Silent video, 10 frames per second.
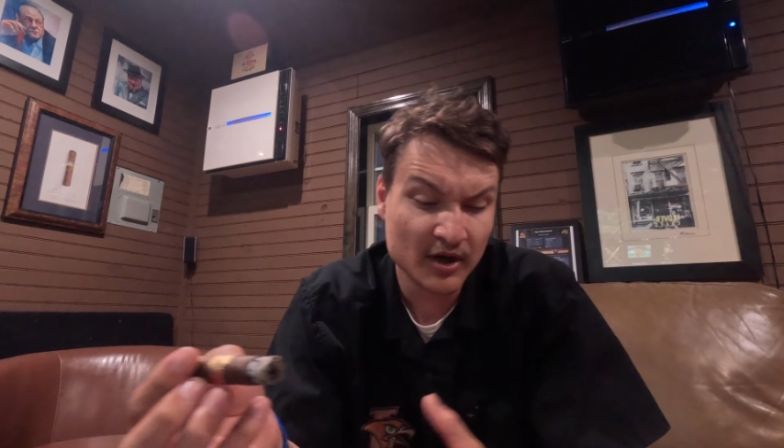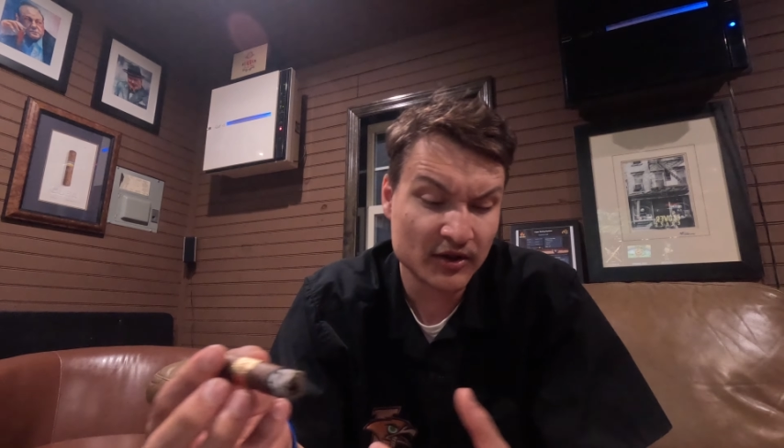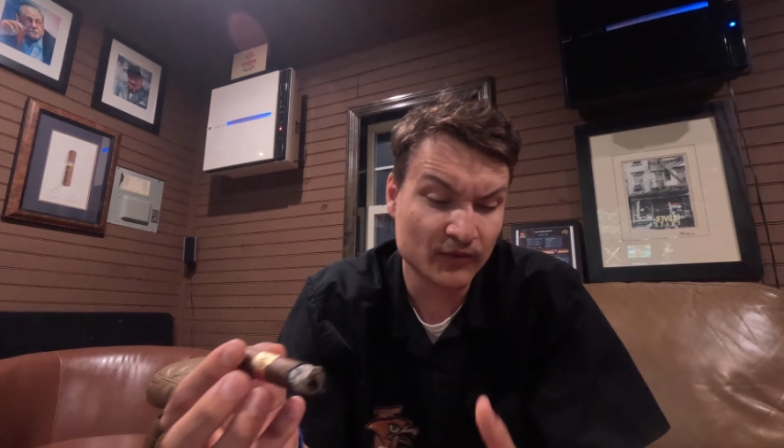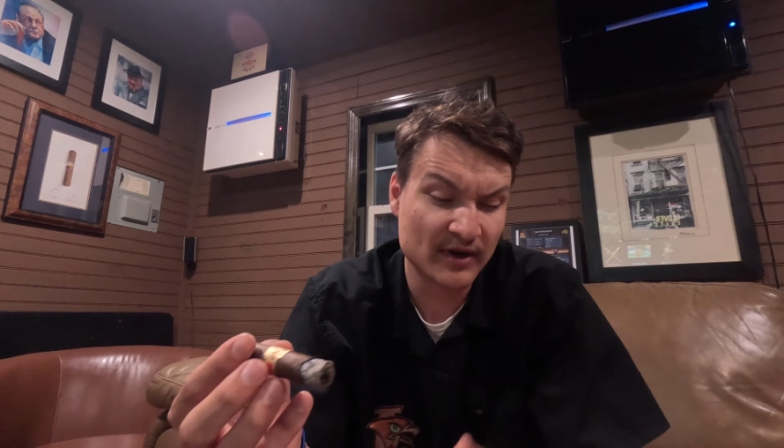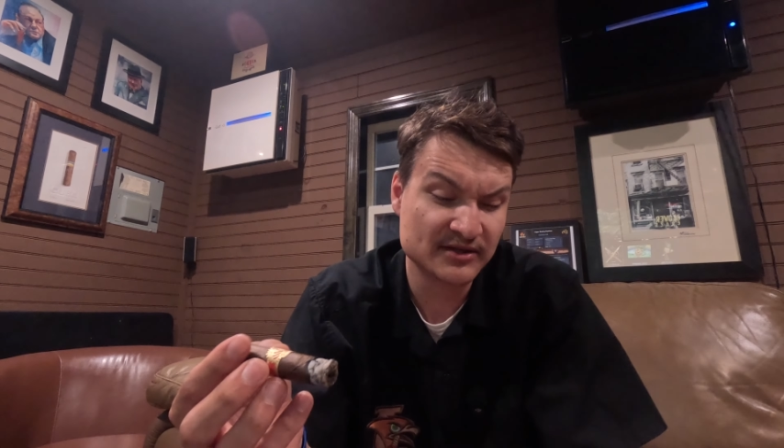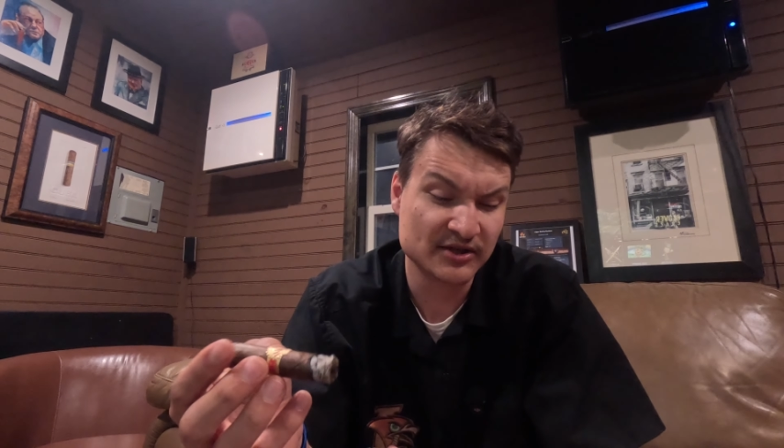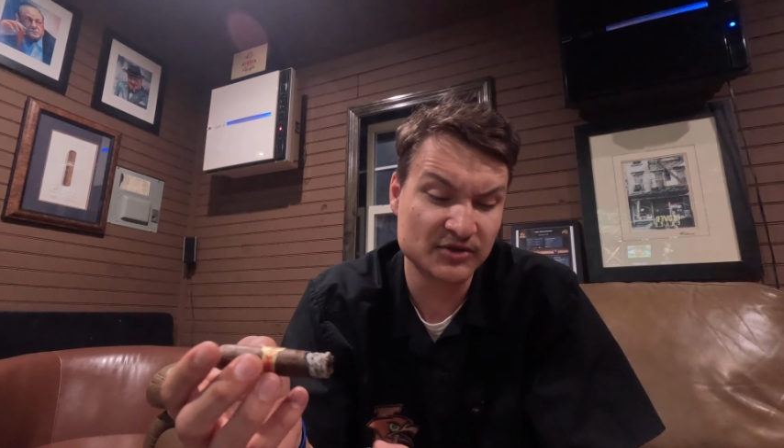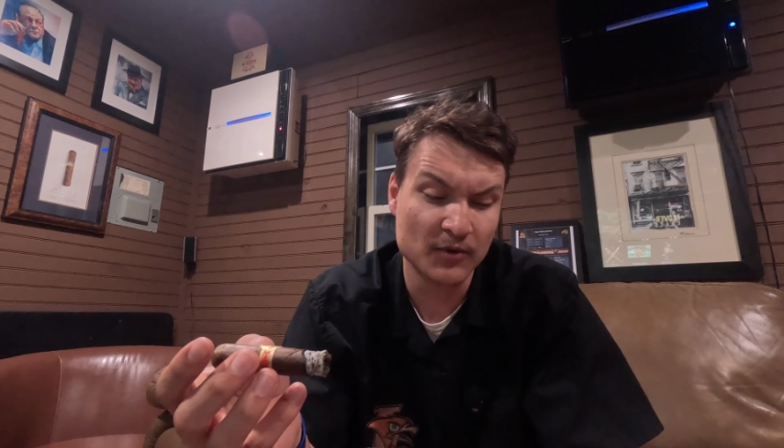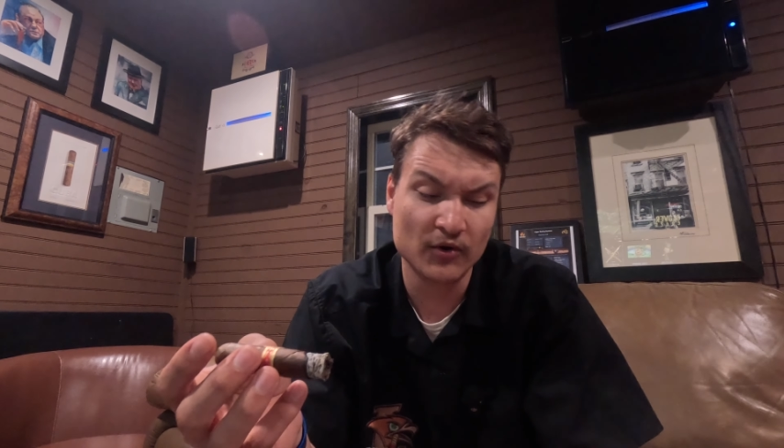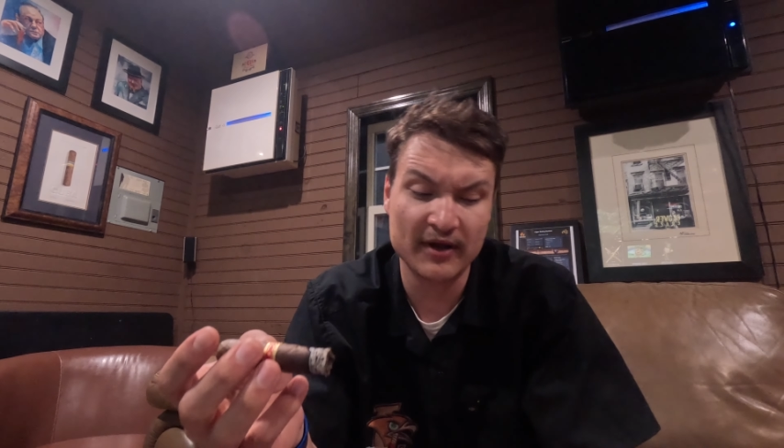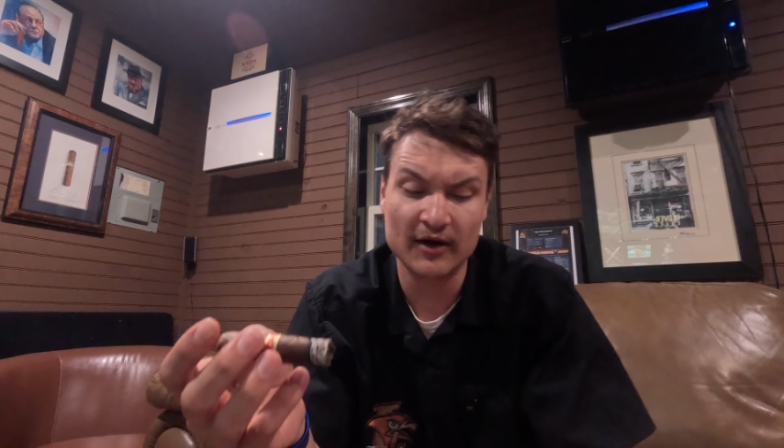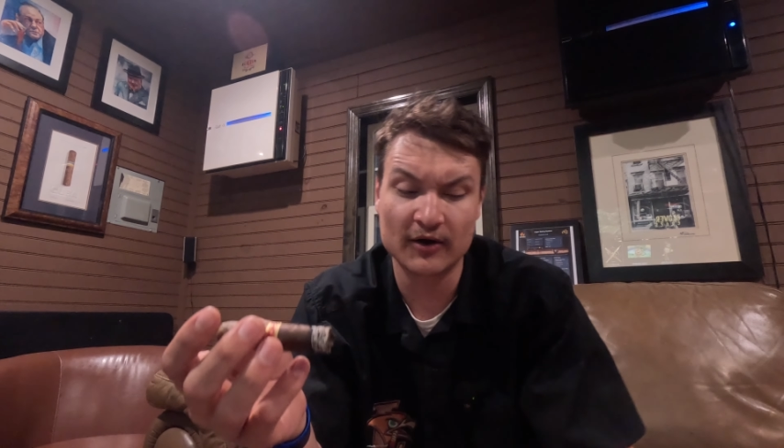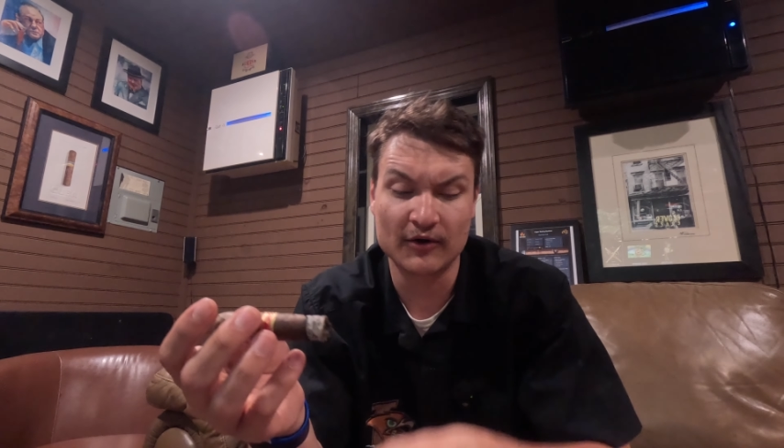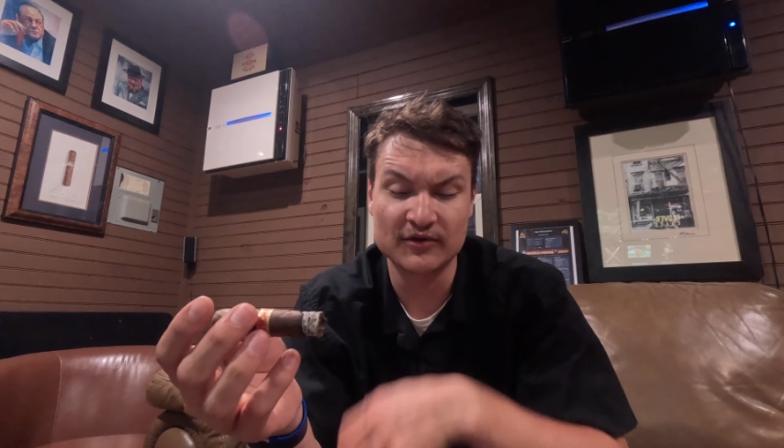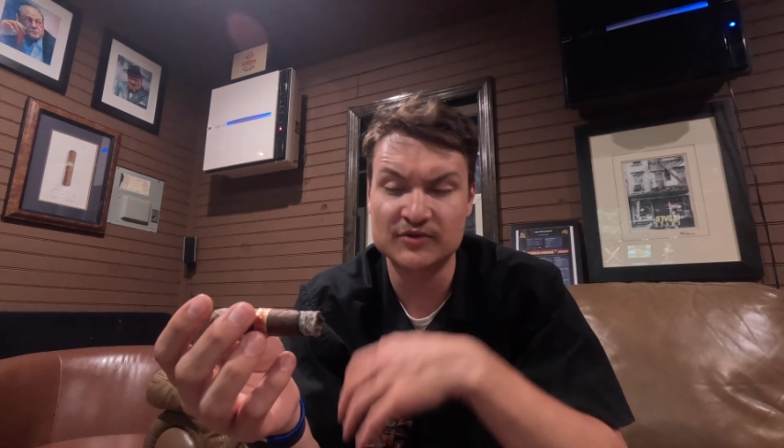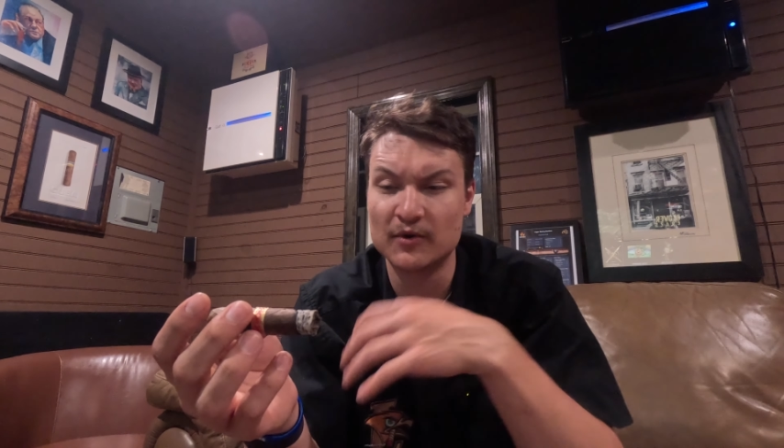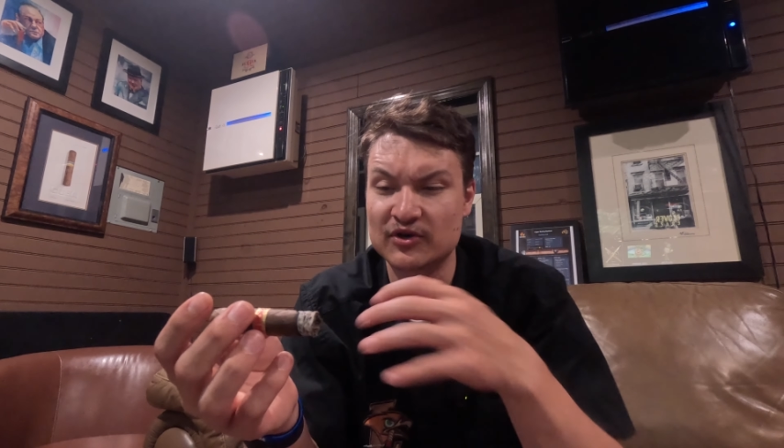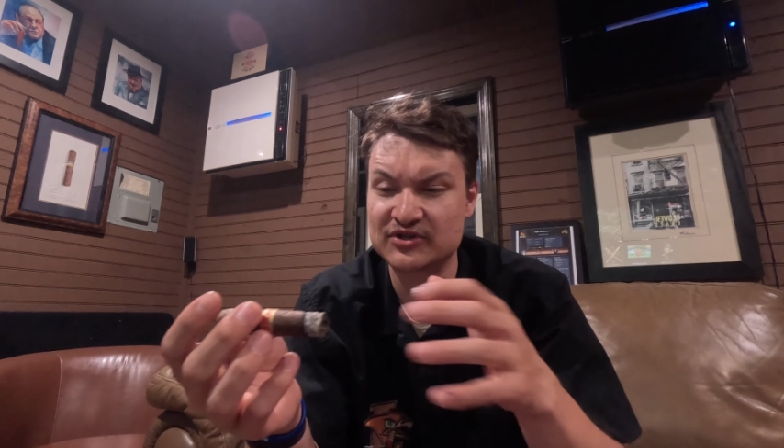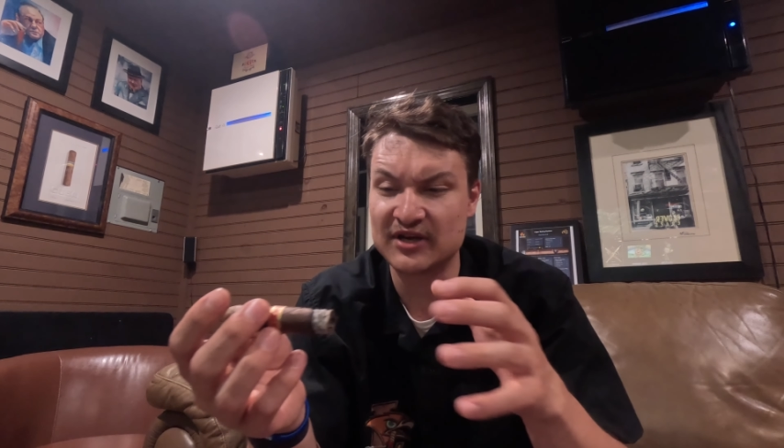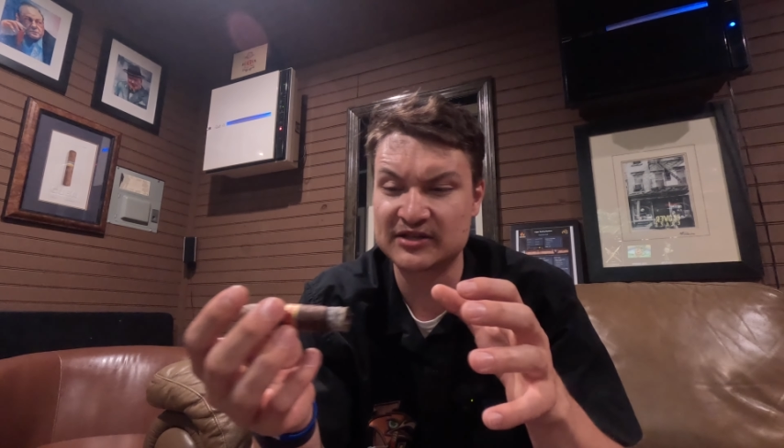resting smoke here, or the smoke
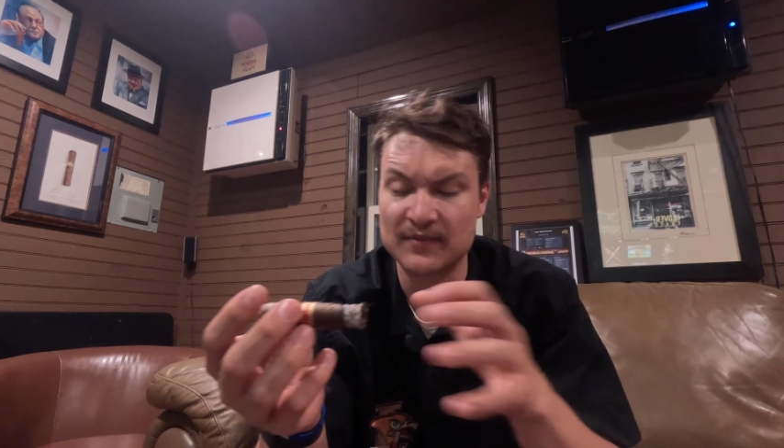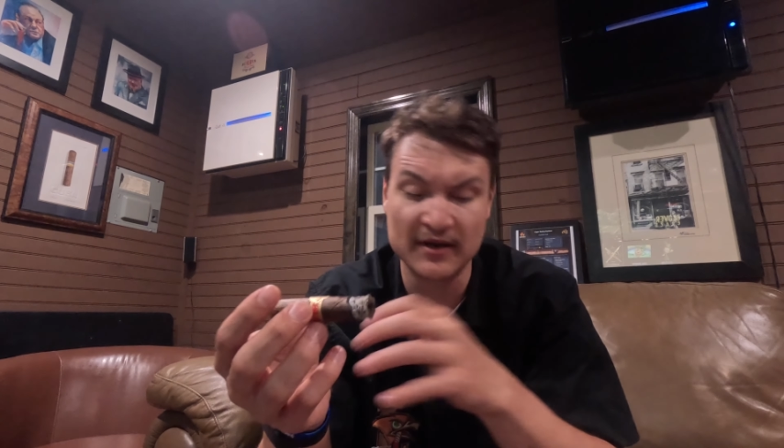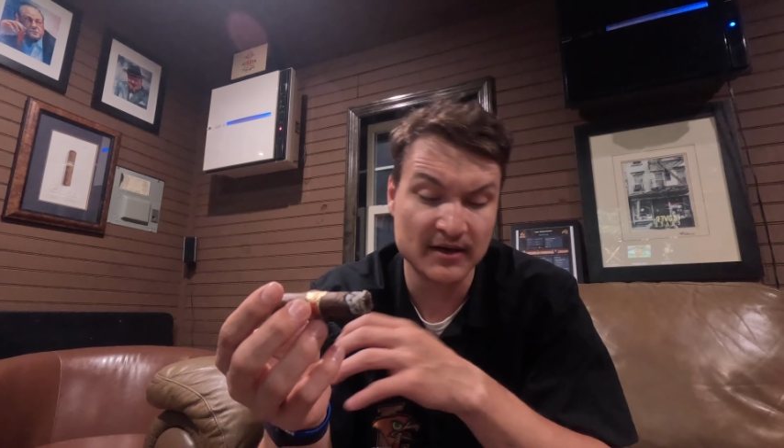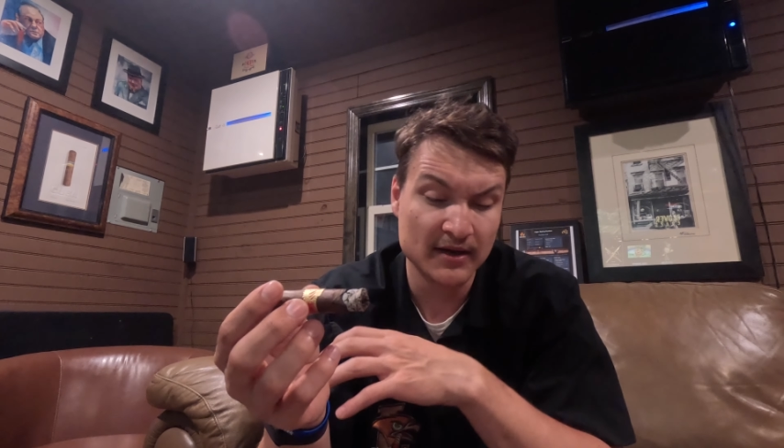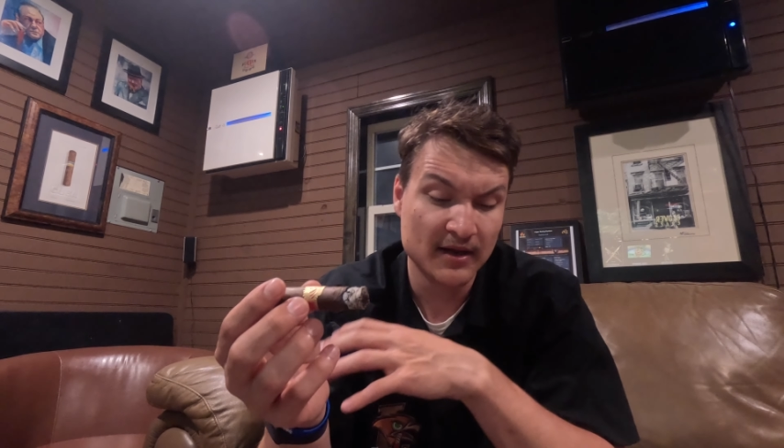assessment,